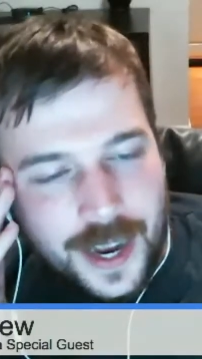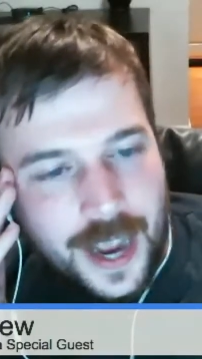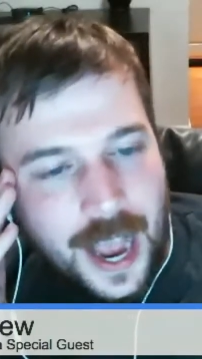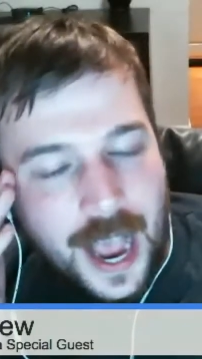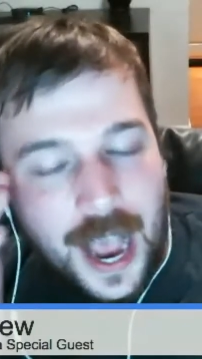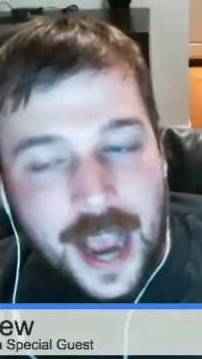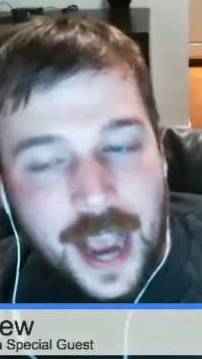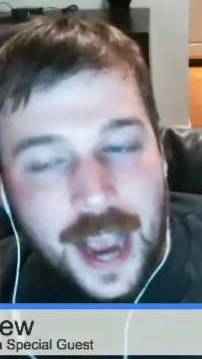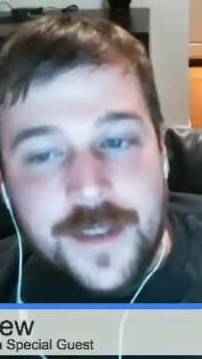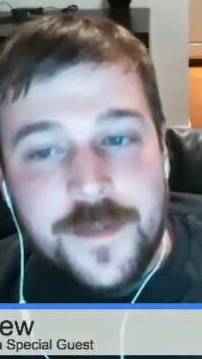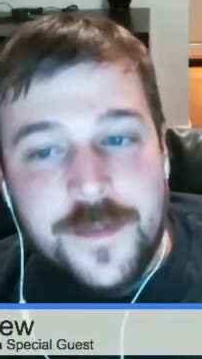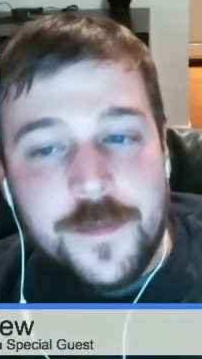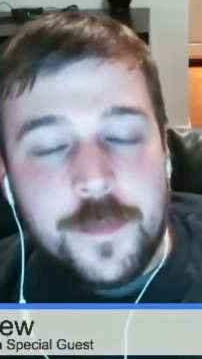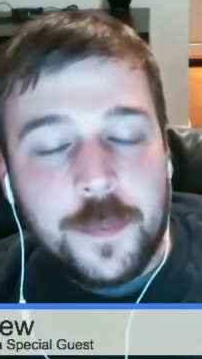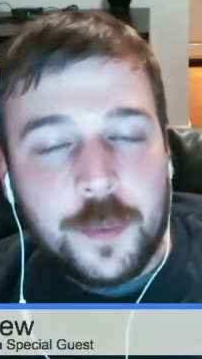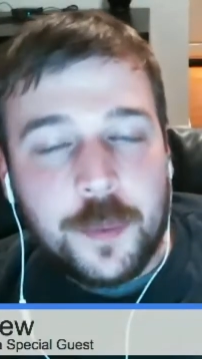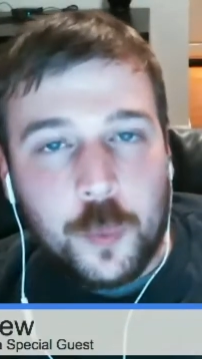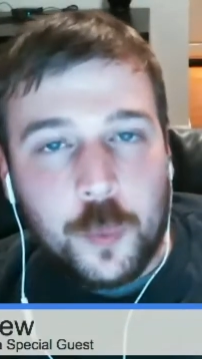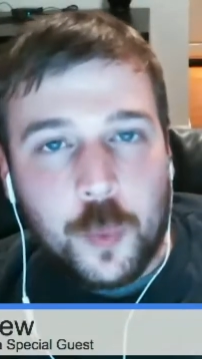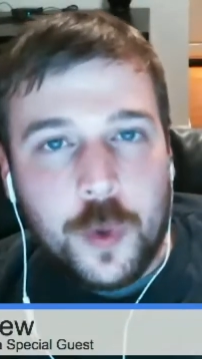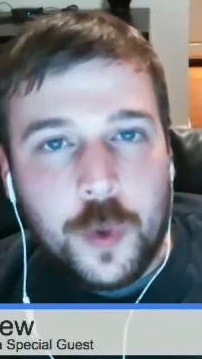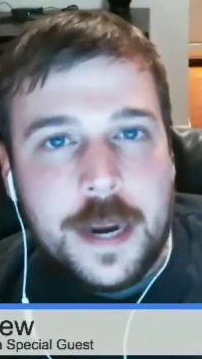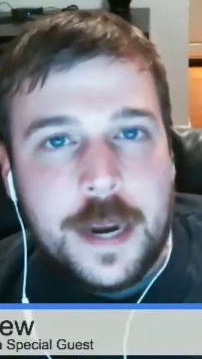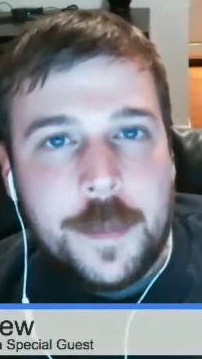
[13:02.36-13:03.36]
I've
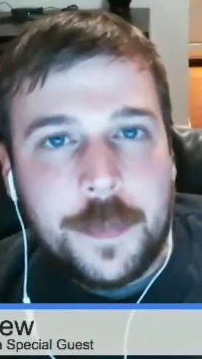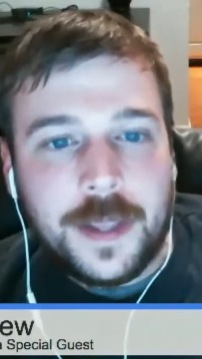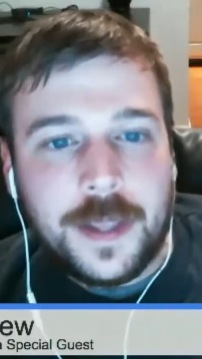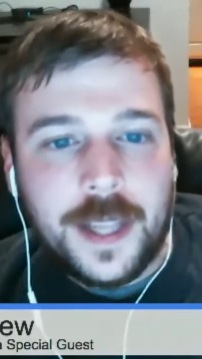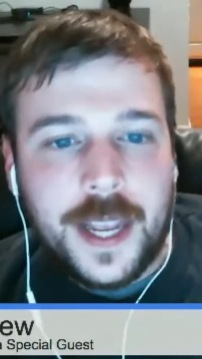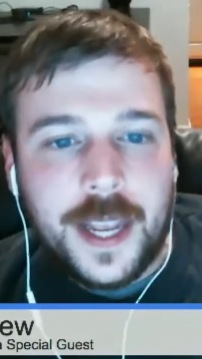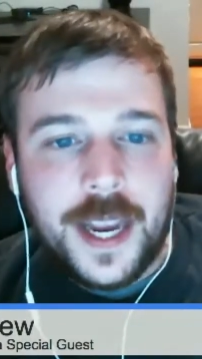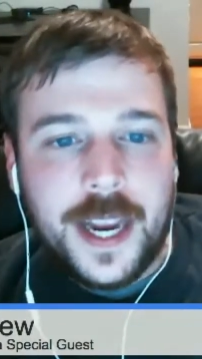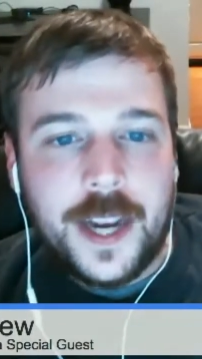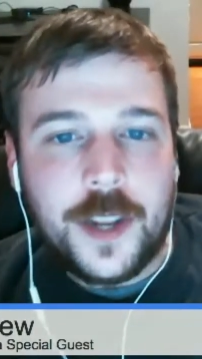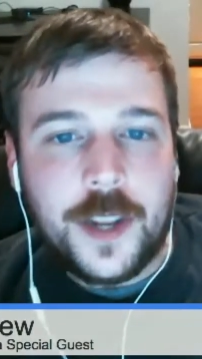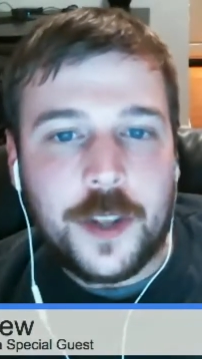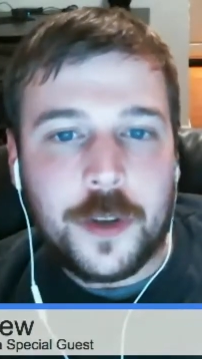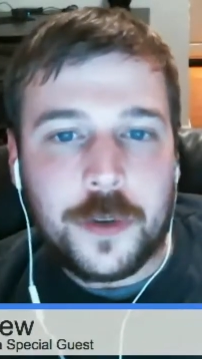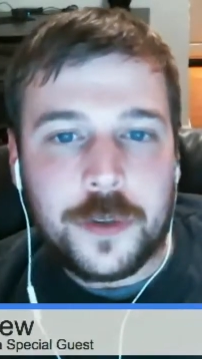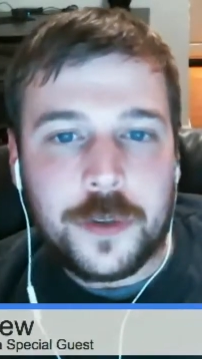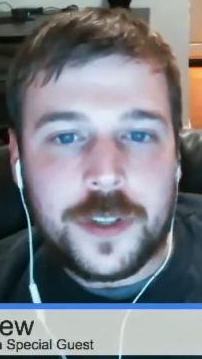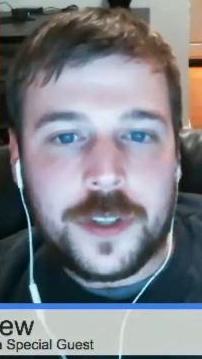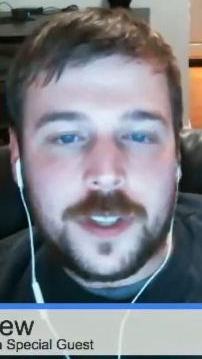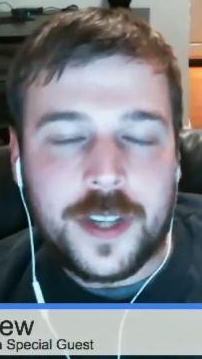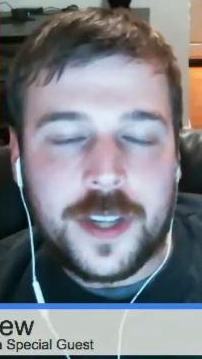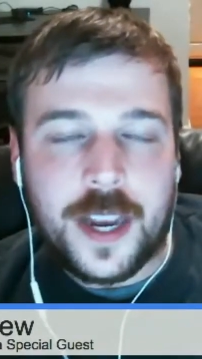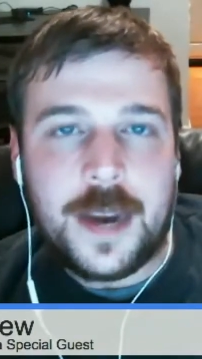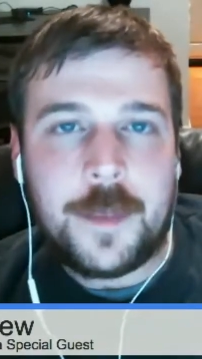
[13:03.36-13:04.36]
replayed
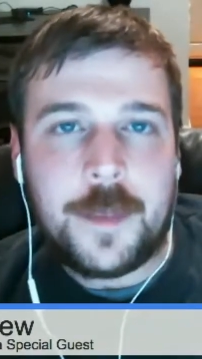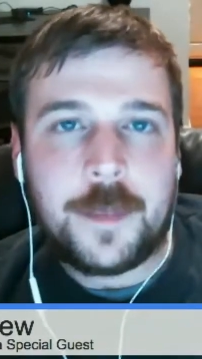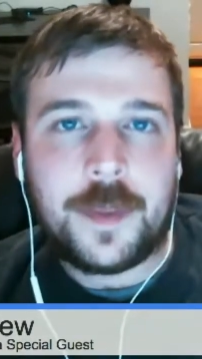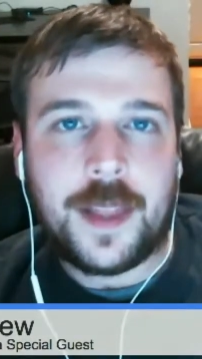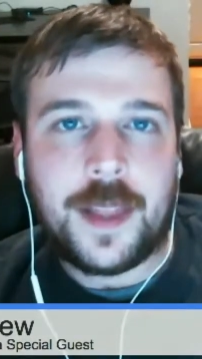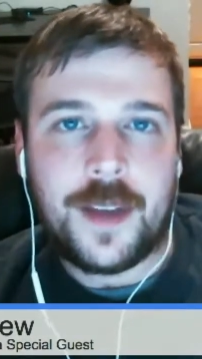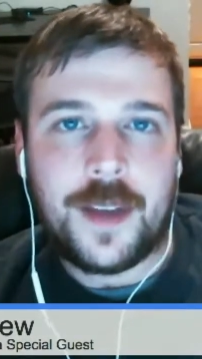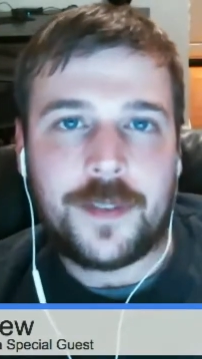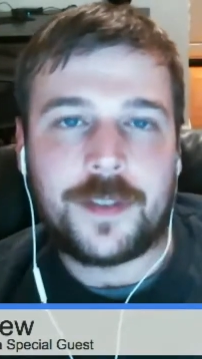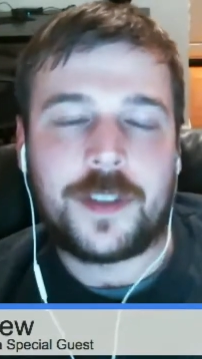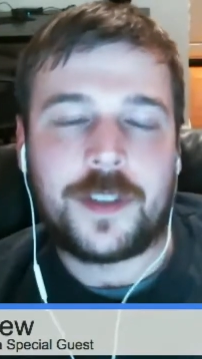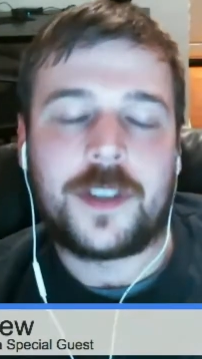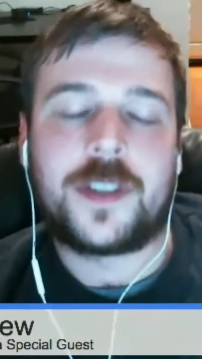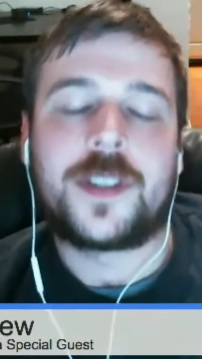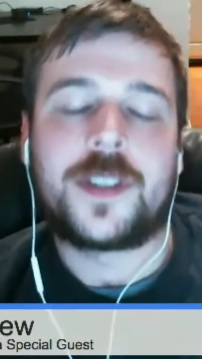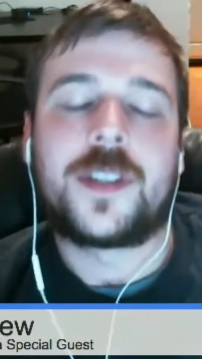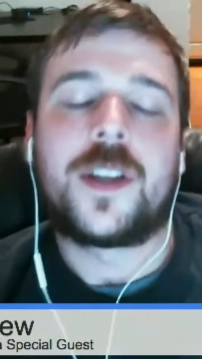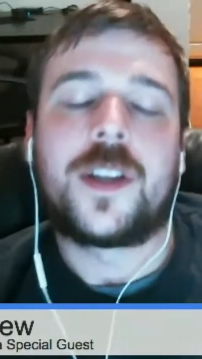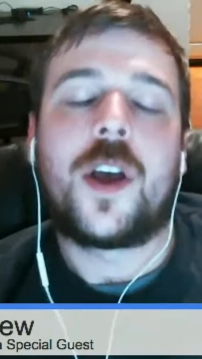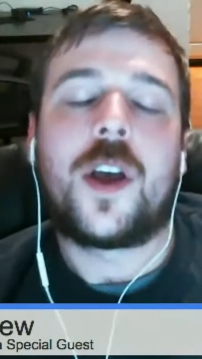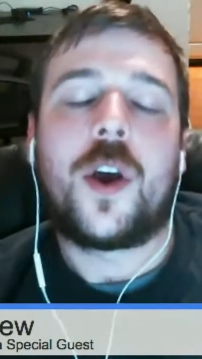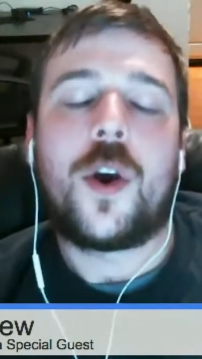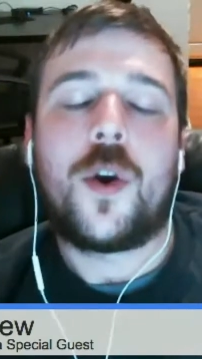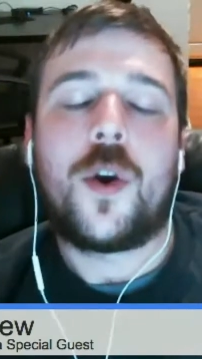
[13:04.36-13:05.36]
those same levels
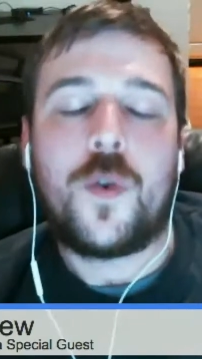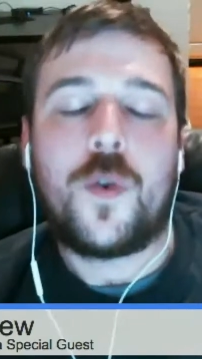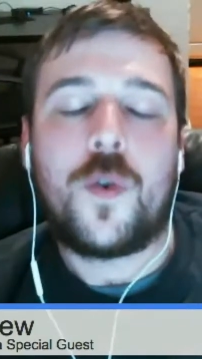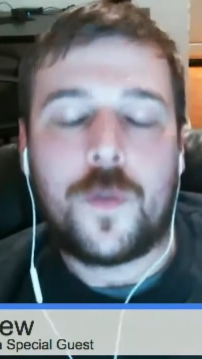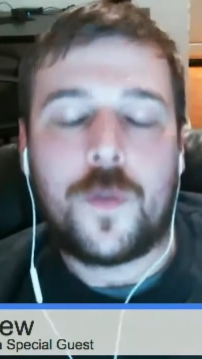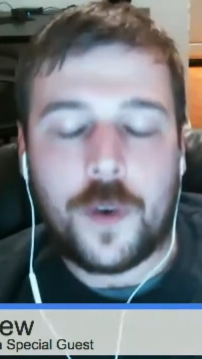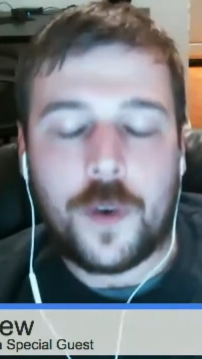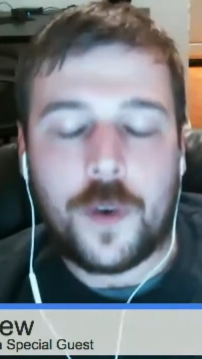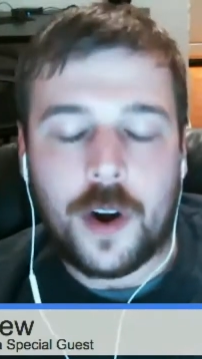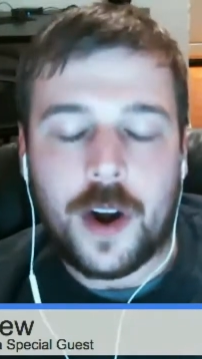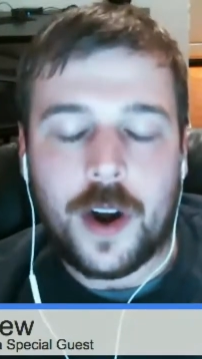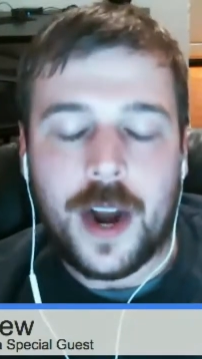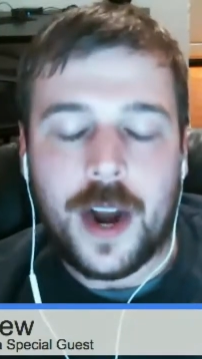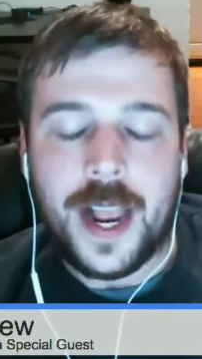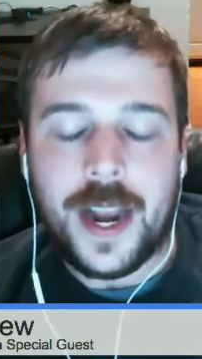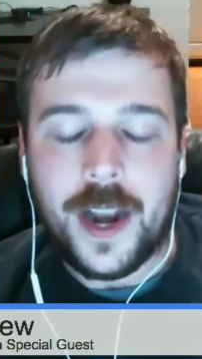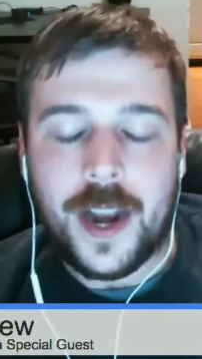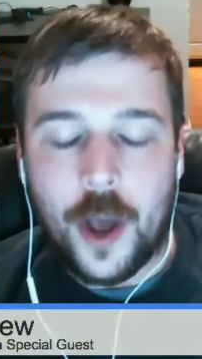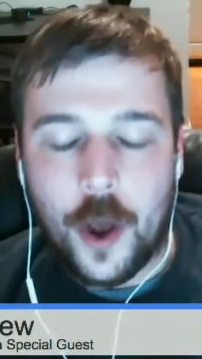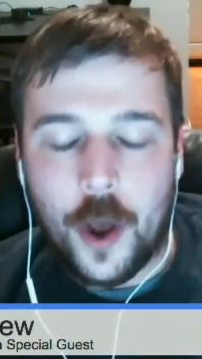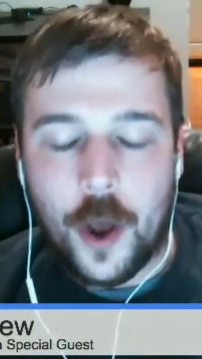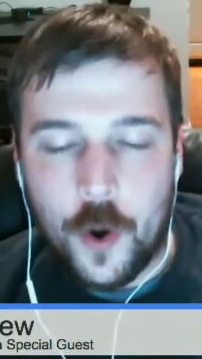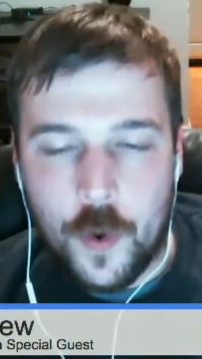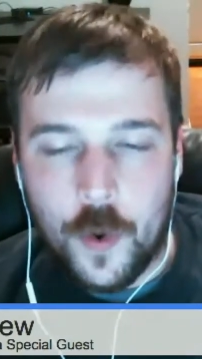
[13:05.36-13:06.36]
over
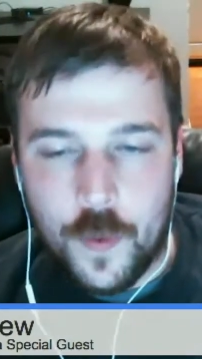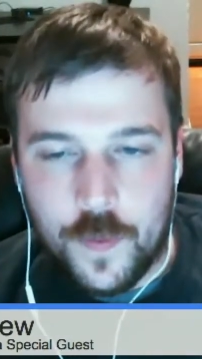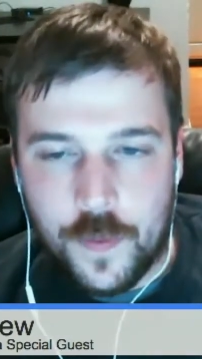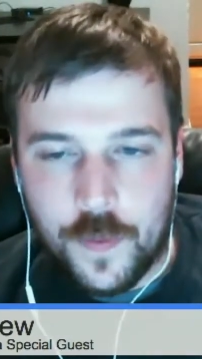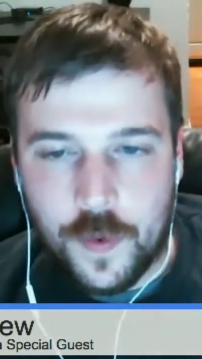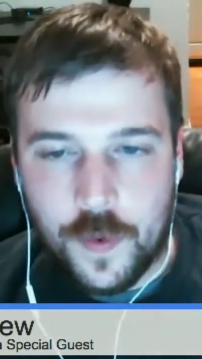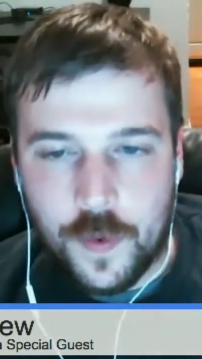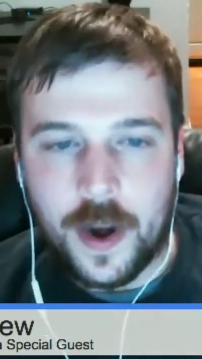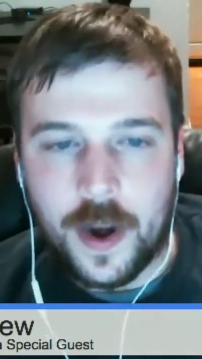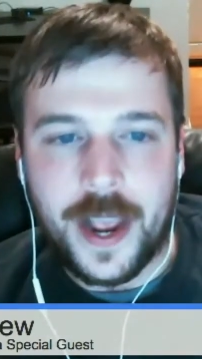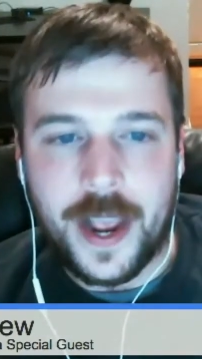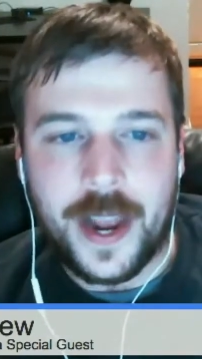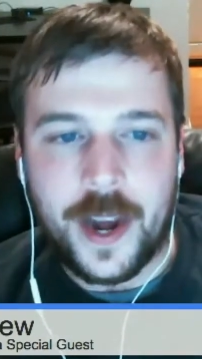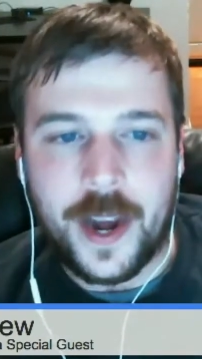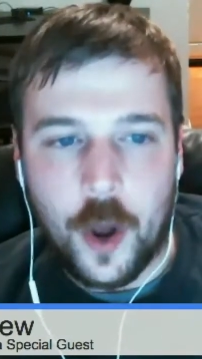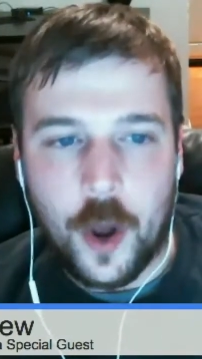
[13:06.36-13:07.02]
and over and